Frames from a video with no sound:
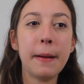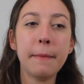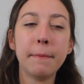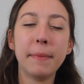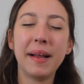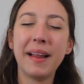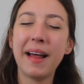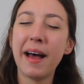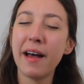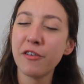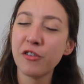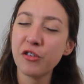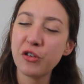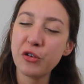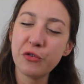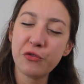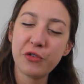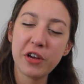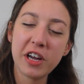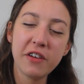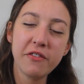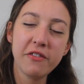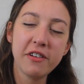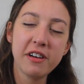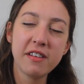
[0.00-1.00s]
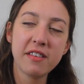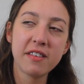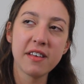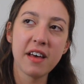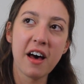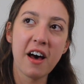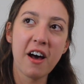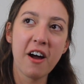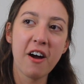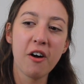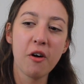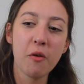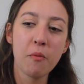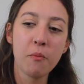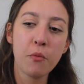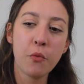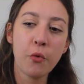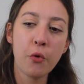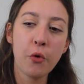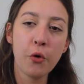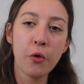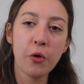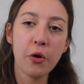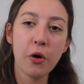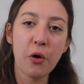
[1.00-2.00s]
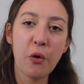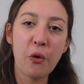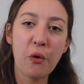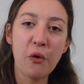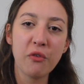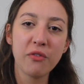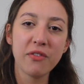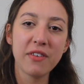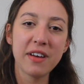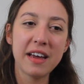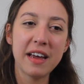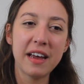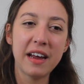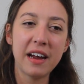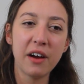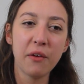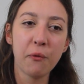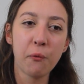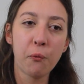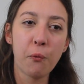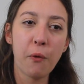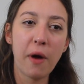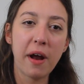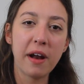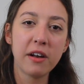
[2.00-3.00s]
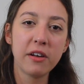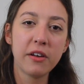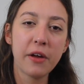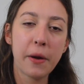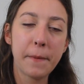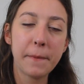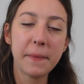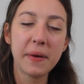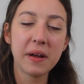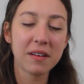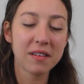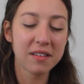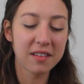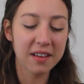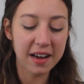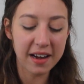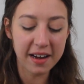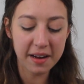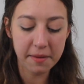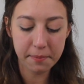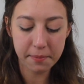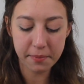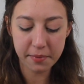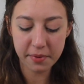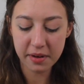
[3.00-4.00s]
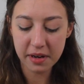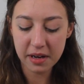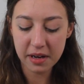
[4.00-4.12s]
My last two favorites are more of a random type.